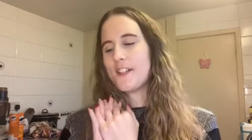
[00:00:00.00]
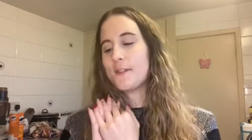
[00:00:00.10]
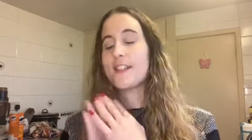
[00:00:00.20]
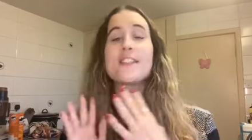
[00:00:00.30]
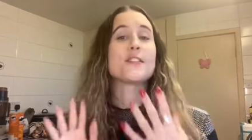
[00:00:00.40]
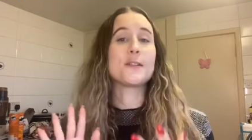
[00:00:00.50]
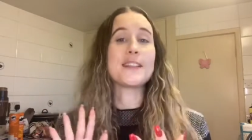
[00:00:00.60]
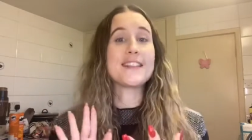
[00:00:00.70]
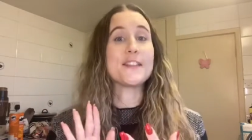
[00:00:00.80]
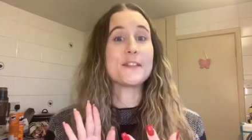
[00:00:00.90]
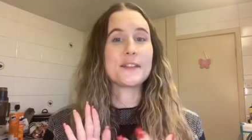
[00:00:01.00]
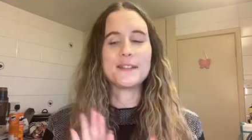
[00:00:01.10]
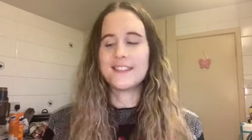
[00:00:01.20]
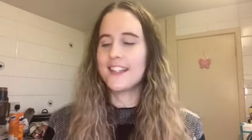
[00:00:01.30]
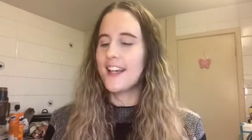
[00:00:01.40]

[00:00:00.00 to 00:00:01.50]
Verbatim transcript: which is always difficult,